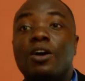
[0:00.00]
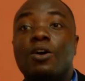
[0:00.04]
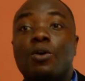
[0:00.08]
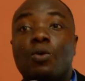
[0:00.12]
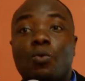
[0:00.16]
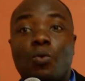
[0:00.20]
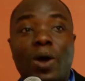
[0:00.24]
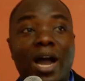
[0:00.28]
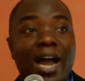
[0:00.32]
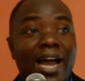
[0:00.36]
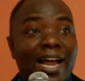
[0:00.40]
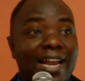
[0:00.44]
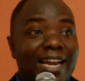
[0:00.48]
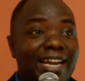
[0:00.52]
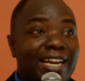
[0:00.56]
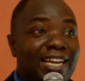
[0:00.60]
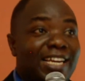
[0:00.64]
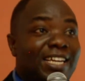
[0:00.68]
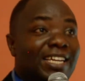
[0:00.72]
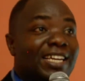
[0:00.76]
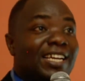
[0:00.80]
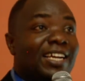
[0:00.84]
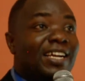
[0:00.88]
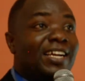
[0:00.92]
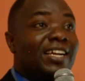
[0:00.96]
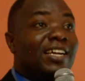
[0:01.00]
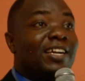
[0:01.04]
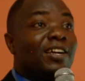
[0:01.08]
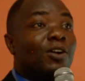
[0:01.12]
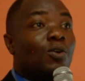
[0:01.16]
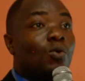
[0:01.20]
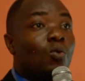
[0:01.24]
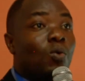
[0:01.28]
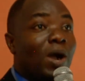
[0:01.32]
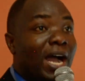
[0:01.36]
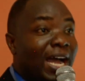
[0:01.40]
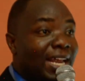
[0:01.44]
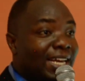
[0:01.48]
when
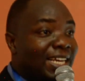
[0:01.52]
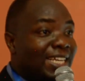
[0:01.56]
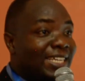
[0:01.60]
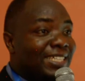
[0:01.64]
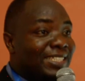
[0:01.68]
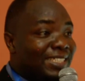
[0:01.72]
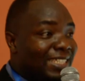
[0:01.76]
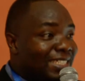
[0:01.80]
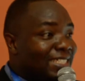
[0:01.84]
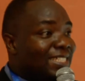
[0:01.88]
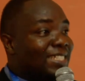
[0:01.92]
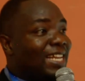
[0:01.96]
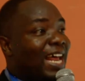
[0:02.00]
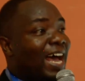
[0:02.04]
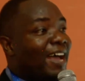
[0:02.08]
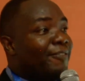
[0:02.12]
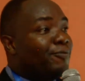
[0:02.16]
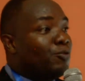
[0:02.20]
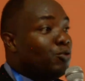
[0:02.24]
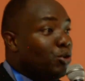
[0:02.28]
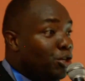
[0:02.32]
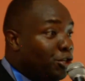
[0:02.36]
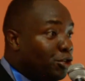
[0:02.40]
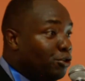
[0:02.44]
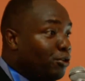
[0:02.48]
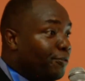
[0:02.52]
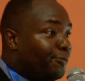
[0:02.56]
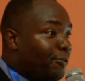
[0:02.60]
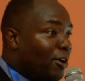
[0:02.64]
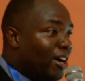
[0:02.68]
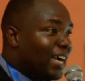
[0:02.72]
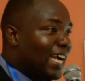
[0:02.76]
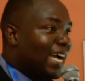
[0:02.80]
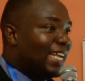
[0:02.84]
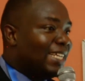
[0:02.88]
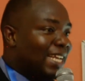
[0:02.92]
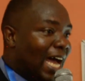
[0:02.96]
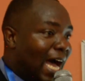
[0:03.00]
in this life will you
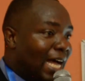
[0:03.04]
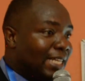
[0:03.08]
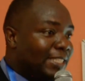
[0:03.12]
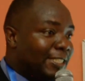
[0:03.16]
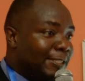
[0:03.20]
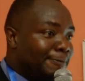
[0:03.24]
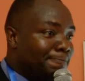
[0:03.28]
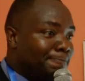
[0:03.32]
forget that?